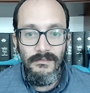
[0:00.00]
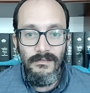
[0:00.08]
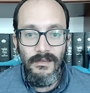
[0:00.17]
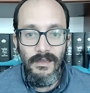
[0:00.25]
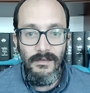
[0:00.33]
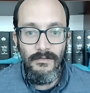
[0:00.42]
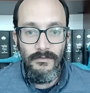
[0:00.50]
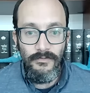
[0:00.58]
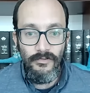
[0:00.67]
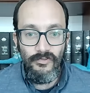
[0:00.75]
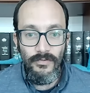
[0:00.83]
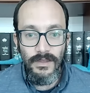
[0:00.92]
Uh, if
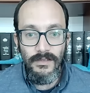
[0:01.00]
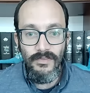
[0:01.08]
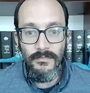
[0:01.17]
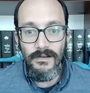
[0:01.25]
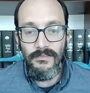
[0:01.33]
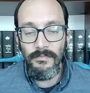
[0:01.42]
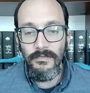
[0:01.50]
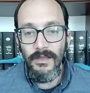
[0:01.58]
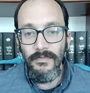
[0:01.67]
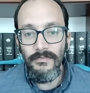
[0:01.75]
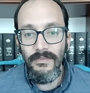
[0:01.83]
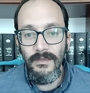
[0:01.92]
you're shrinking the money supply
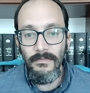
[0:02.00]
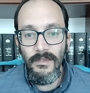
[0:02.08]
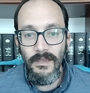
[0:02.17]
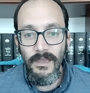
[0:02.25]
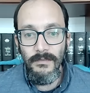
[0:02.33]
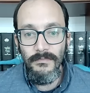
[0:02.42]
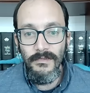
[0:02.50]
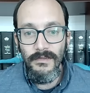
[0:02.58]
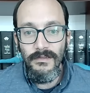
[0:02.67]
at the same time,